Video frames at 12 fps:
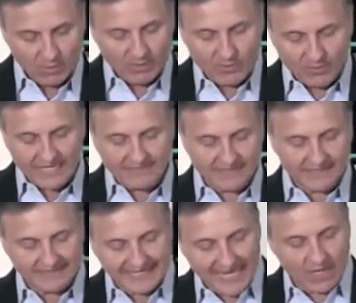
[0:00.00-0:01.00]
We read
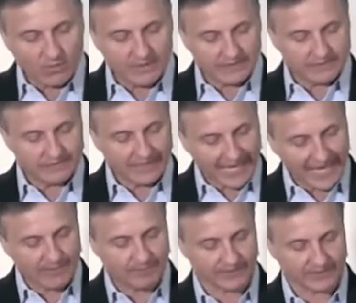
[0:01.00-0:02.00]
that now it
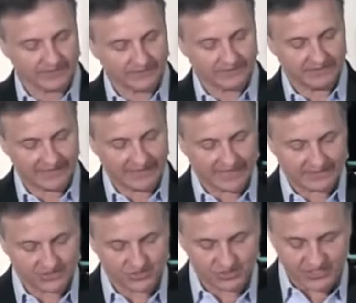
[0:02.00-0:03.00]
happened that
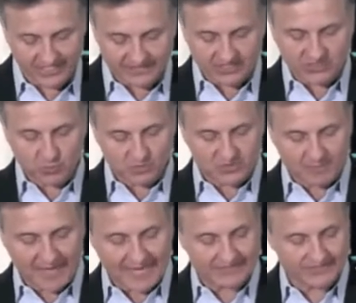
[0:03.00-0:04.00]
as Jesus was
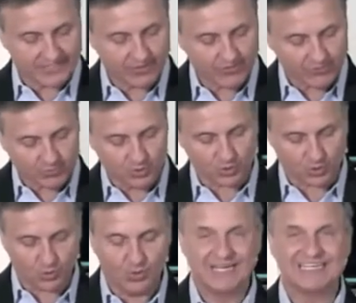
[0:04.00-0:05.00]
passing
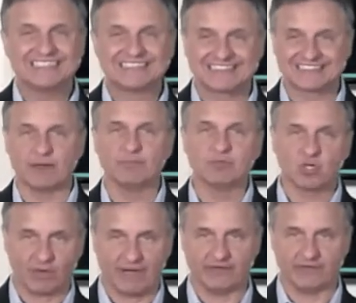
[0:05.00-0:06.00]
through some
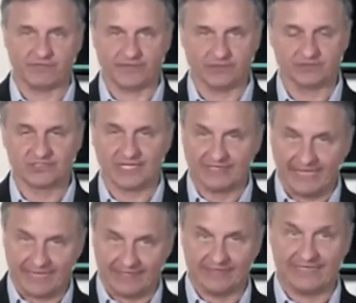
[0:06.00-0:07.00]
grain fields,
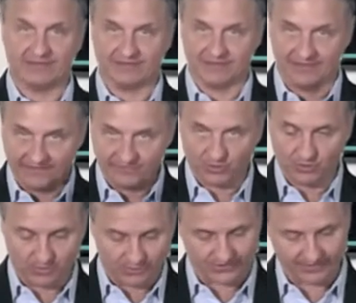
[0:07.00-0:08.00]
again, he left
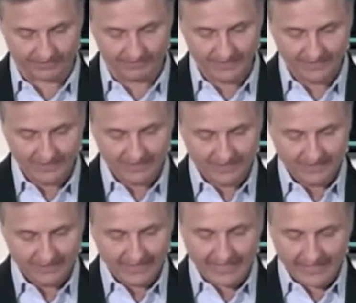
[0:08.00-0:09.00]
Jerusalem,
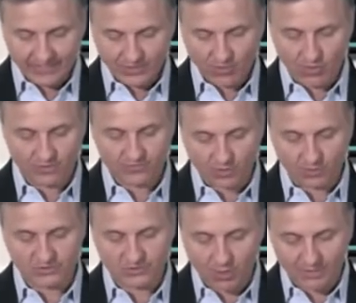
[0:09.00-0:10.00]
heading north or
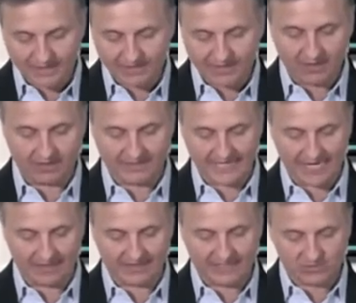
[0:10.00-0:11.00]
was already there in
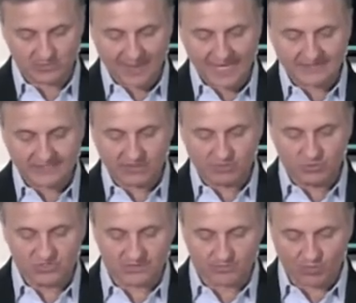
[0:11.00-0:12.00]
Galilee. He's passing
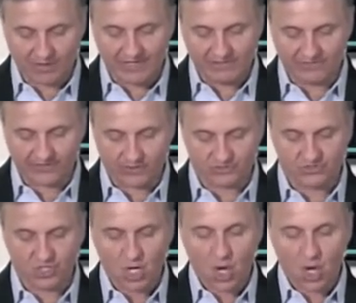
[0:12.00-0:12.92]
through some grain fields